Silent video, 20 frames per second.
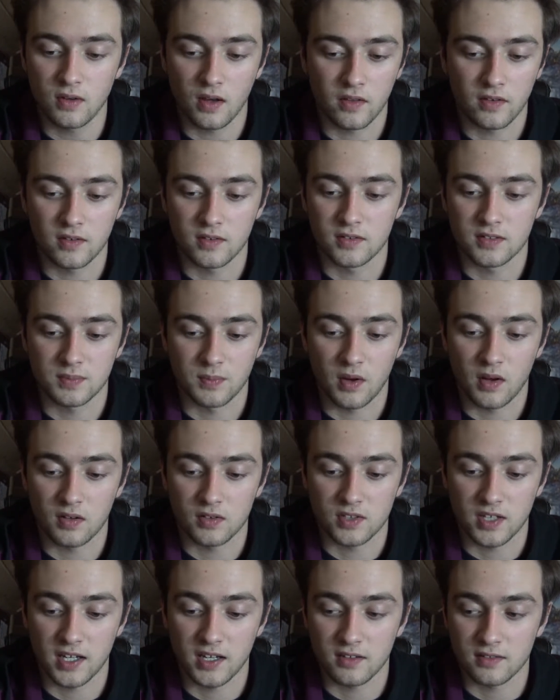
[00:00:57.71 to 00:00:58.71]
other small
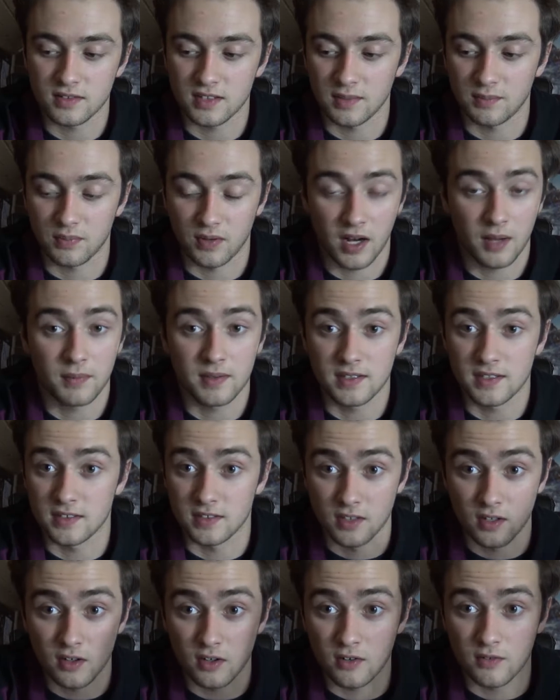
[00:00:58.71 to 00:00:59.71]
channels that probably
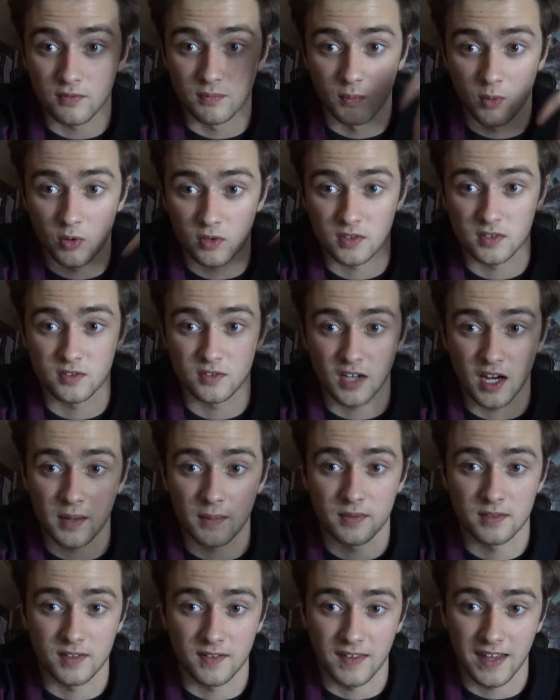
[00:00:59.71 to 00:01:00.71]
deserve more
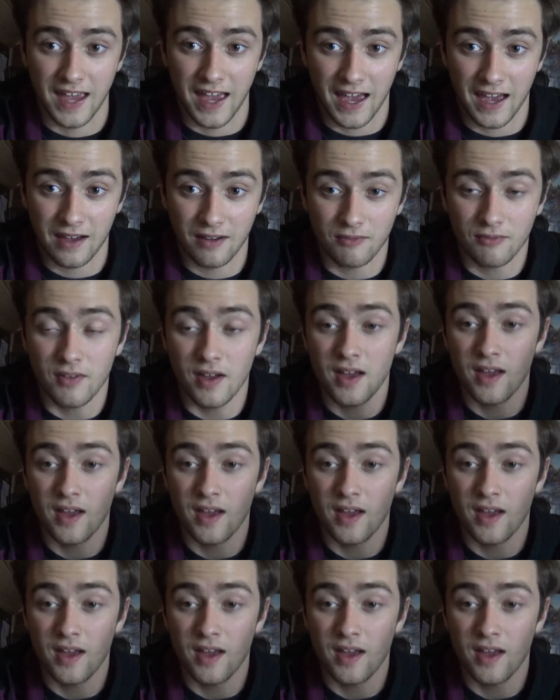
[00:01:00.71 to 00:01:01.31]
subscribers than they have.